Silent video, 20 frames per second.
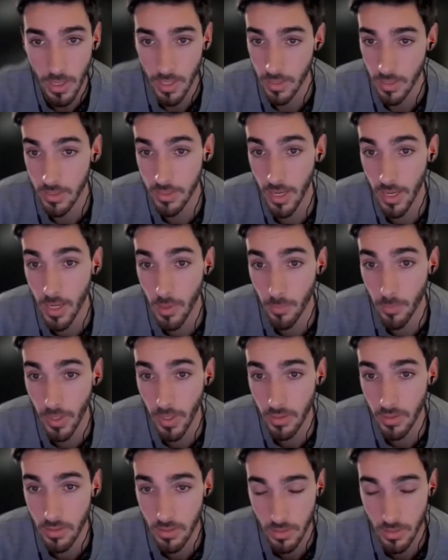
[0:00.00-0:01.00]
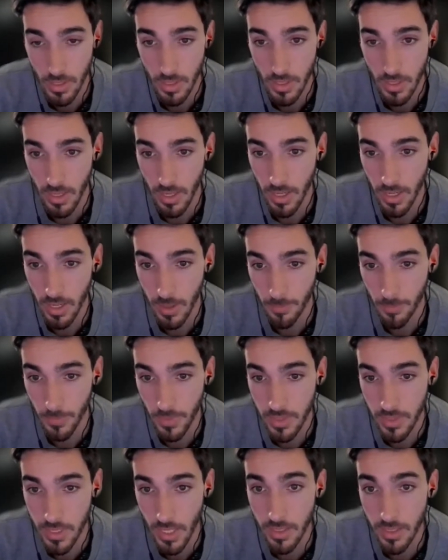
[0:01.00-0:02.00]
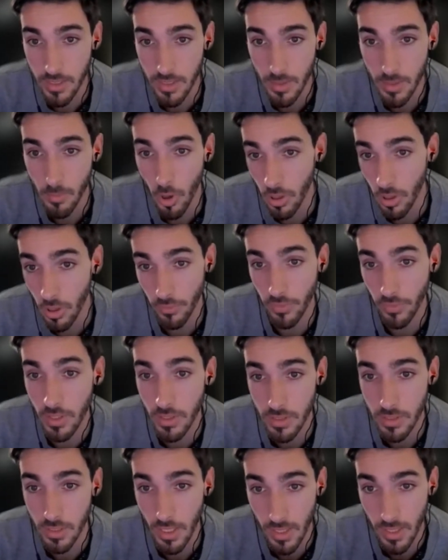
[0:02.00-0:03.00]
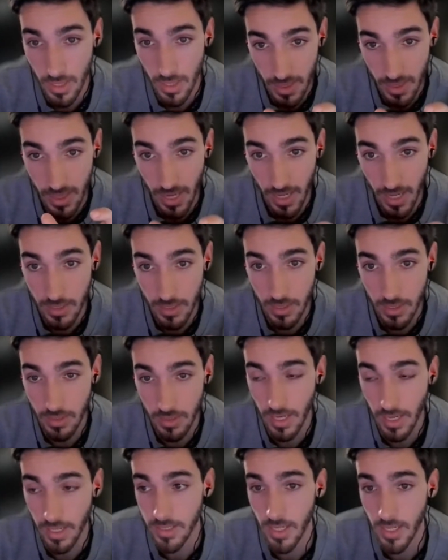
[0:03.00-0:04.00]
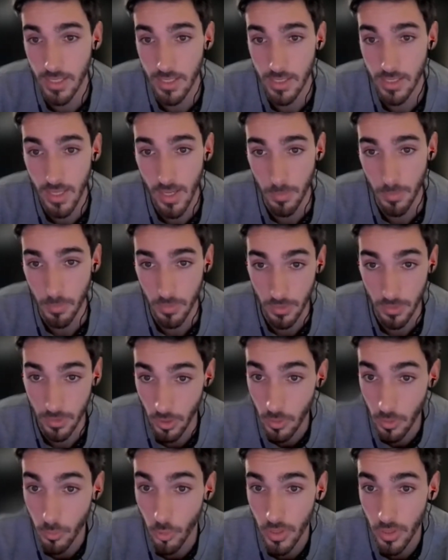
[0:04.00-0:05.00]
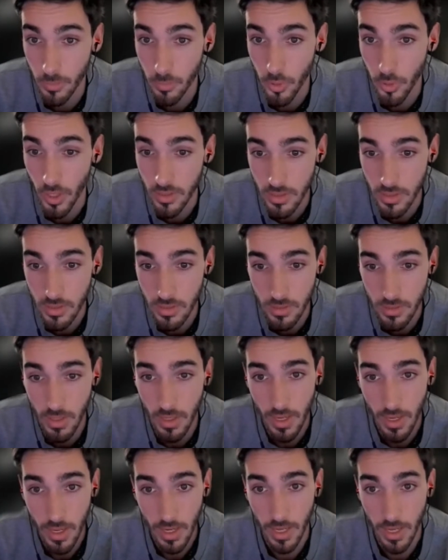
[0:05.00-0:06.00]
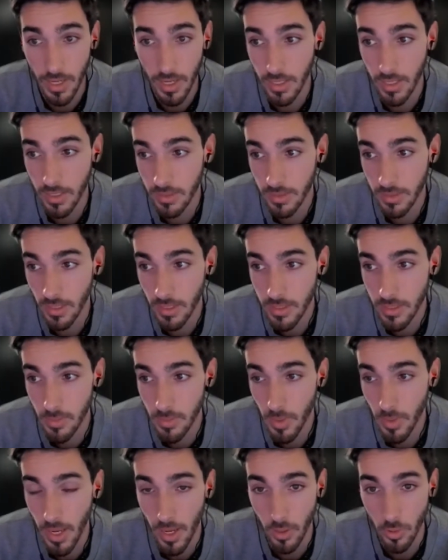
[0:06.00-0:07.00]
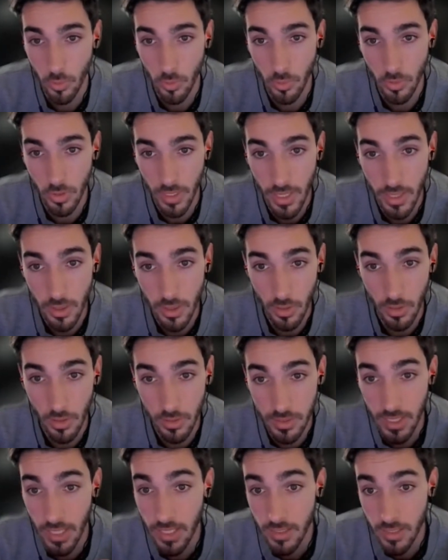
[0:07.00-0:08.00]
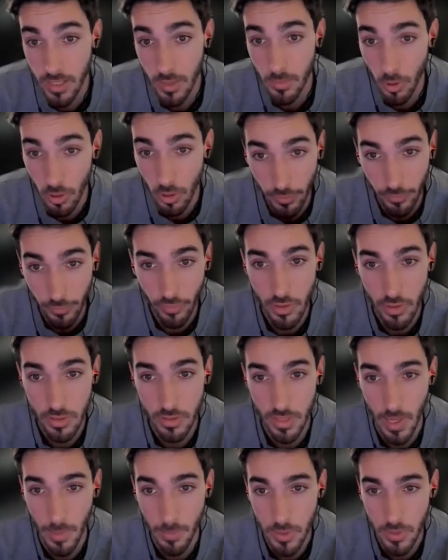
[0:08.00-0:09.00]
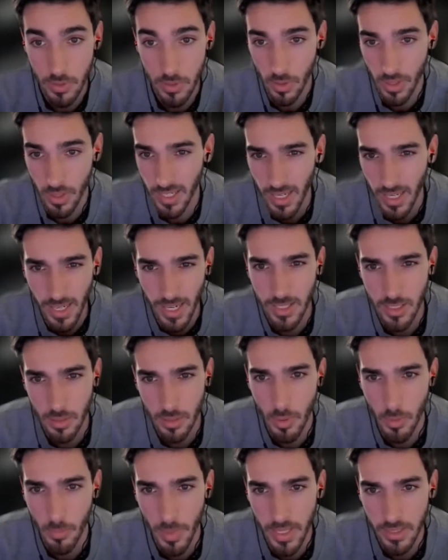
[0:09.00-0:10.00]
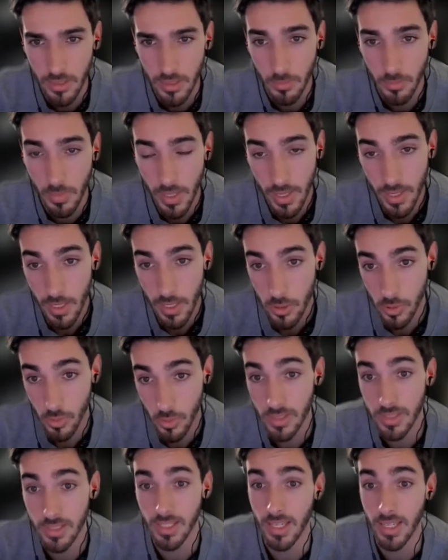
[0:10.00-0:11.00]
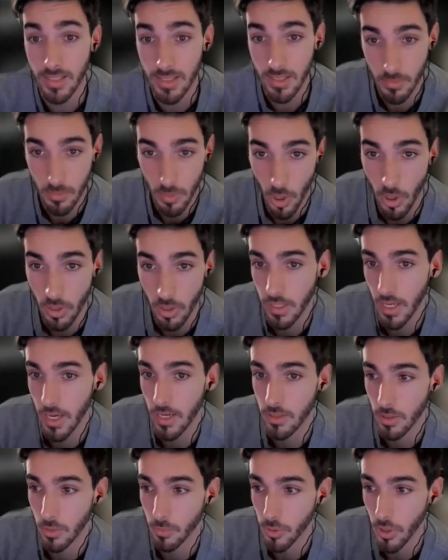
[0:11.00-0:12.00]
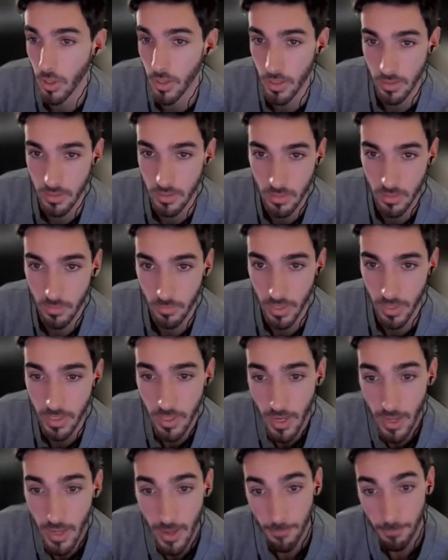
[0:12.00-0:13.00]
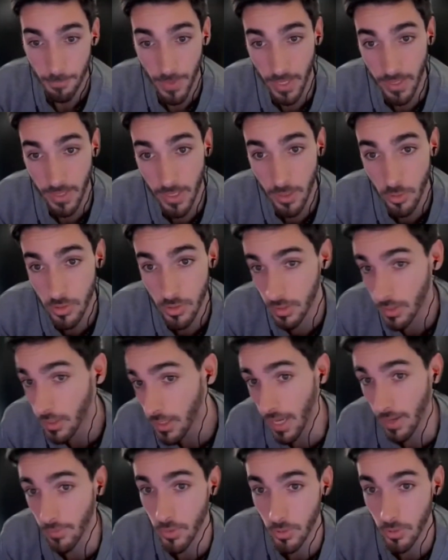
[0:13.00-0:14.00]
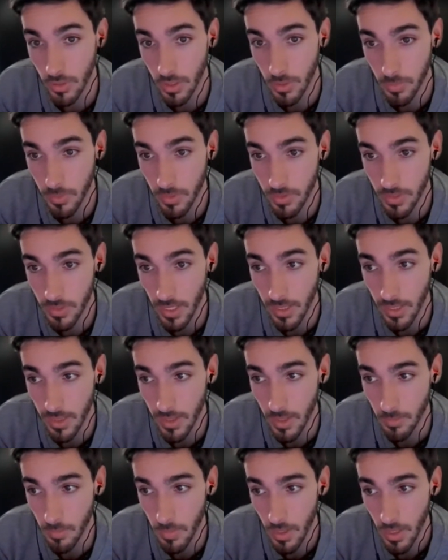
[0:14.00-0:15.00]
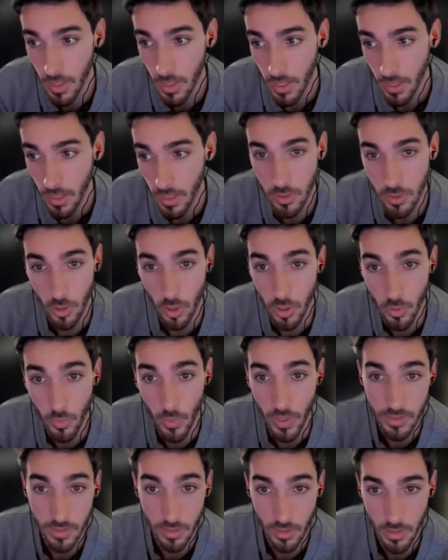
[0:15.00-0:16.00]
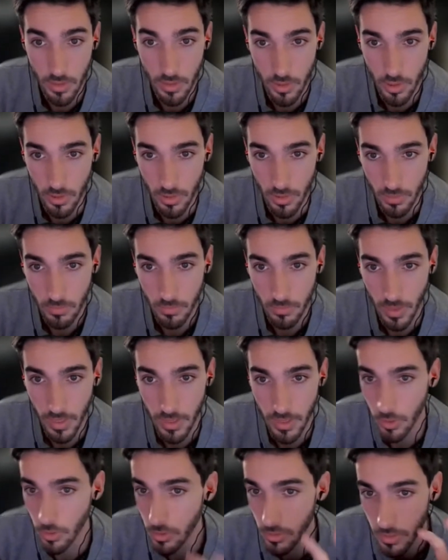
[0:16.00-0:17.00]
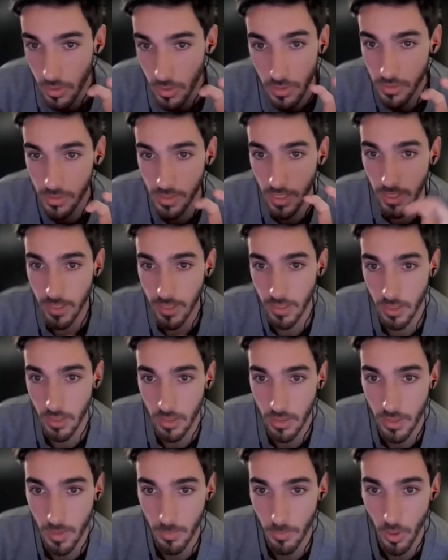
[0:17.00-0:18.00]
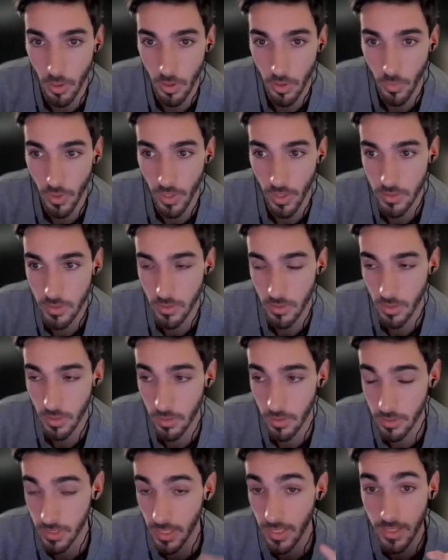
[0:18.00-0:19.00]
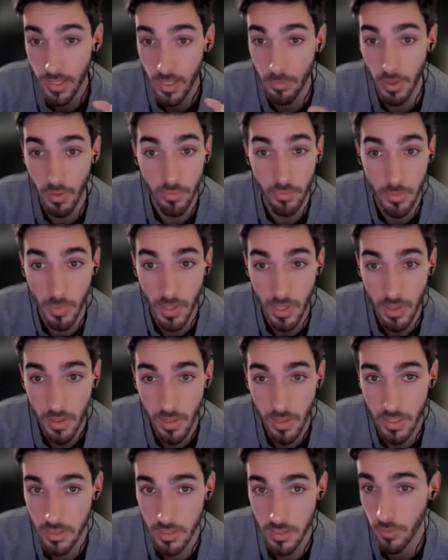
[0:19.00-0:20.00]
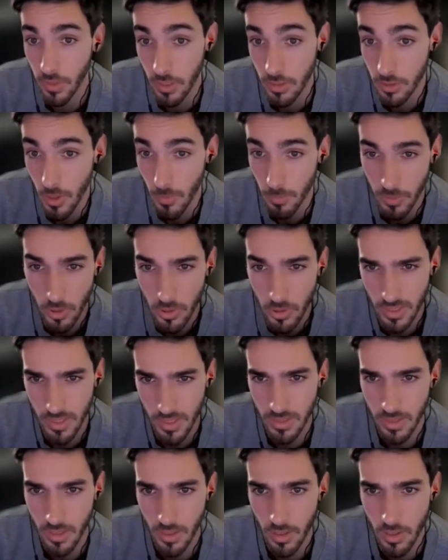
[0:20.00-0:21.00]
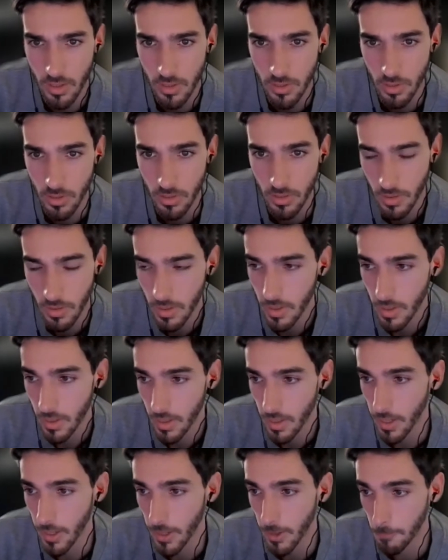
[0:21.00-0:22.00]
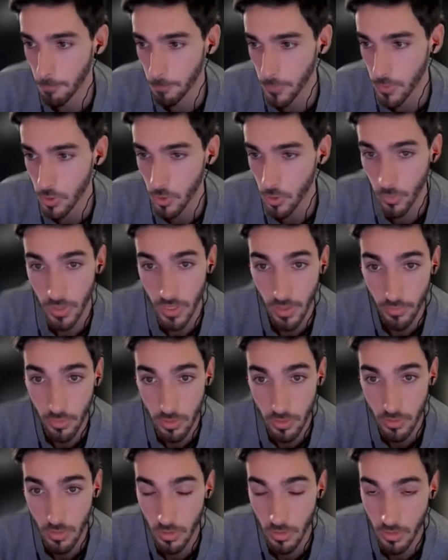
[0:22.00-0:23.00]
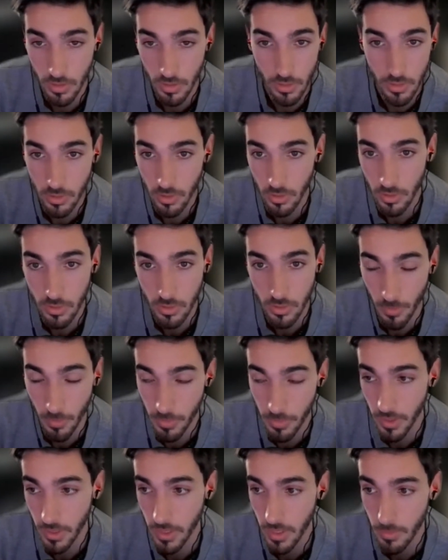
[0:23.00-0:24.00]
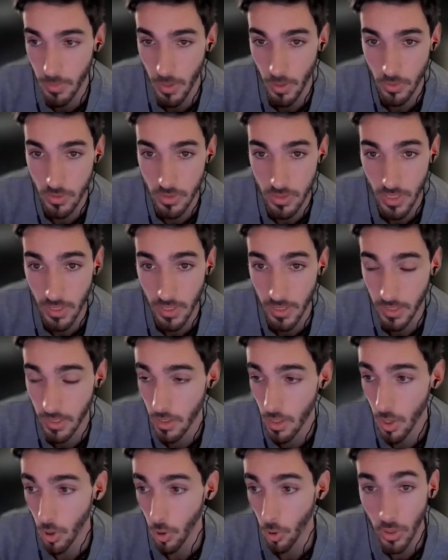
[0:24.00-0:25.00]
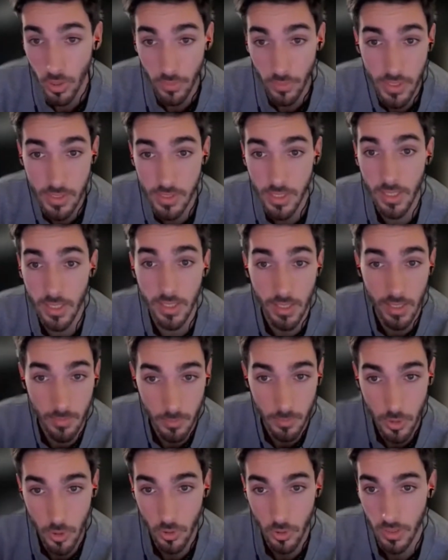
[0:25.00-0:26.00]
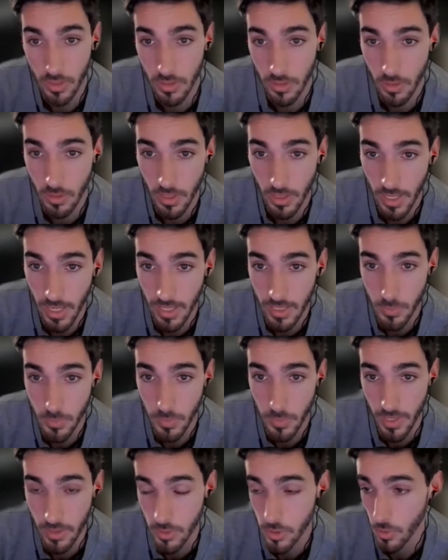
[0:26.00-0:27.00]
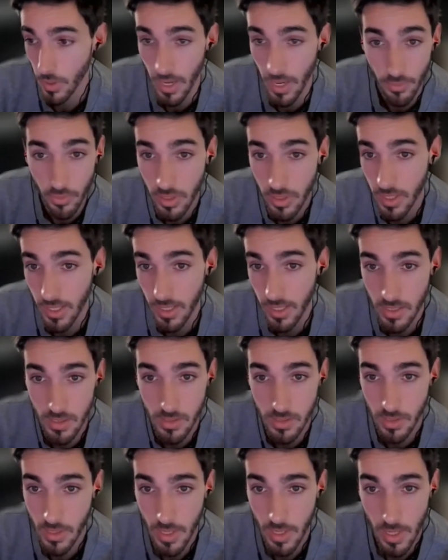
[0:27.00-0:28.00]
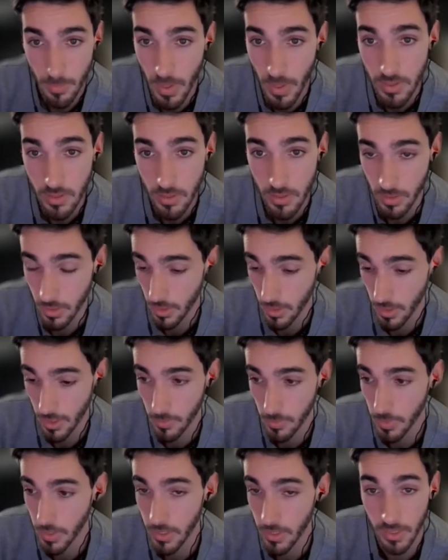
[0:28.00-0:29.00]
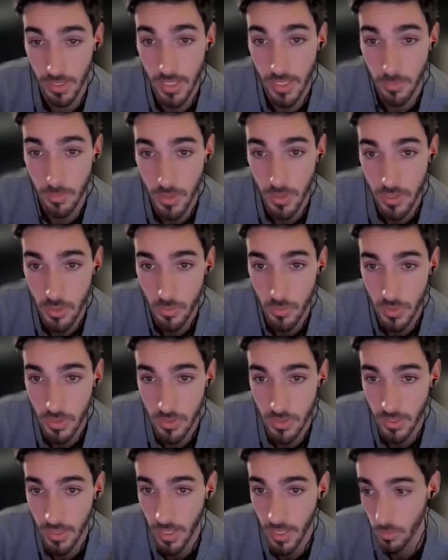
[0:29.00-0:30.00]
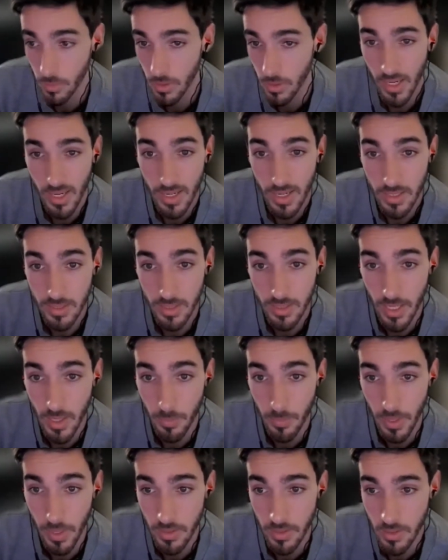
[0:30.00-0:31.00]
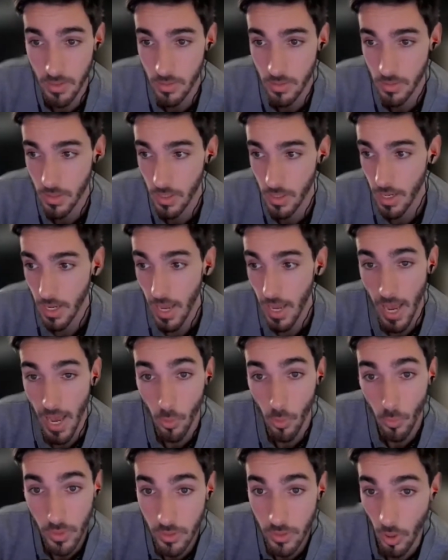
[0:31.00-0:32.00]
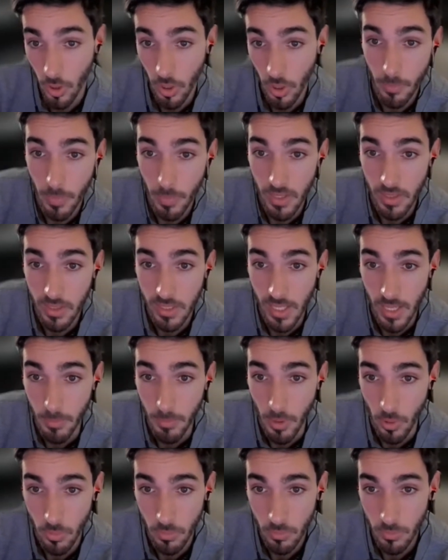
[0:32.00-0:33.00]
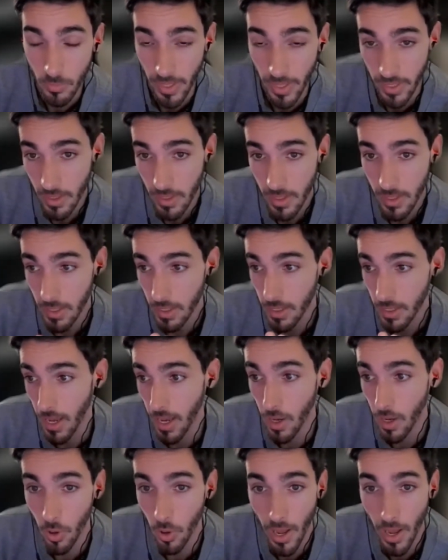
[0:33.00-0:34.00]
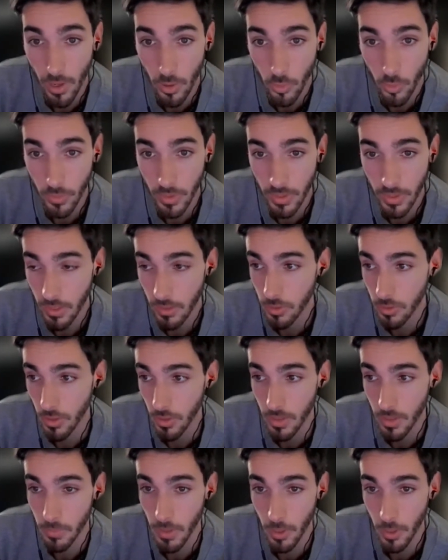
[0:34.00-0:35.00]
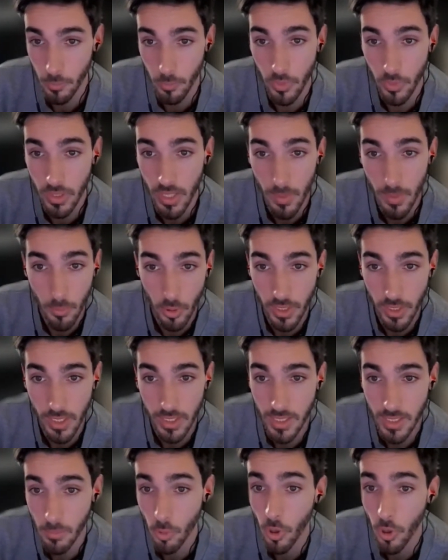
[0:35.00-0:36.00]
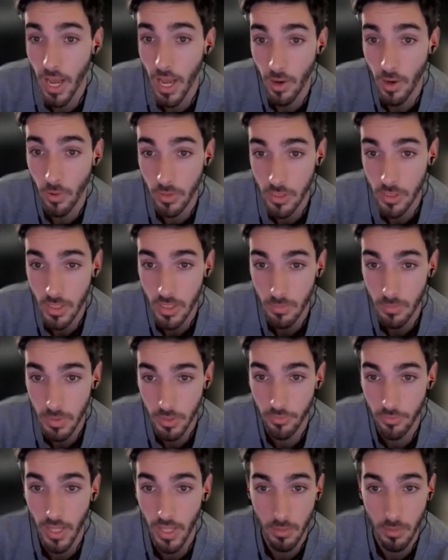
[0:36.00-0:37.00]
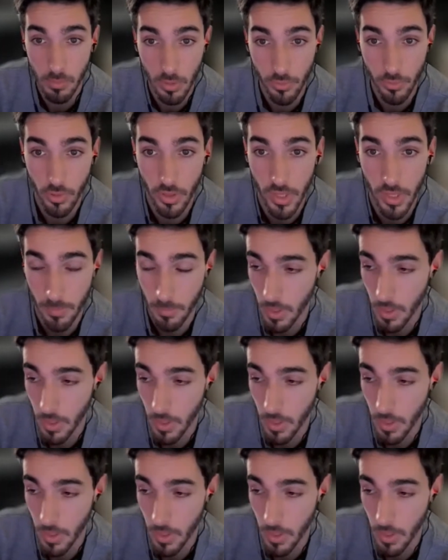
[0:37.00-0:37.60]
The sign-up page sells them on finishing that tiny step. The onboarding process tells them how to sells them on the first steps so they can get some momentum. So it sells them on the actual product, right? And then you still have to keep selling them, because otherwise they're going to churn, right? You're still selling them, otherwise selling them every month, because if they stop using it, they're going to churn. So we never stop thinking about selling, or even selling into the next plan. So everything is messaging. It could be the landing pages we send out, sign-up pages, how we talk about the demo, right? How do we talk about them booking a demo, how is going to be valuable for them?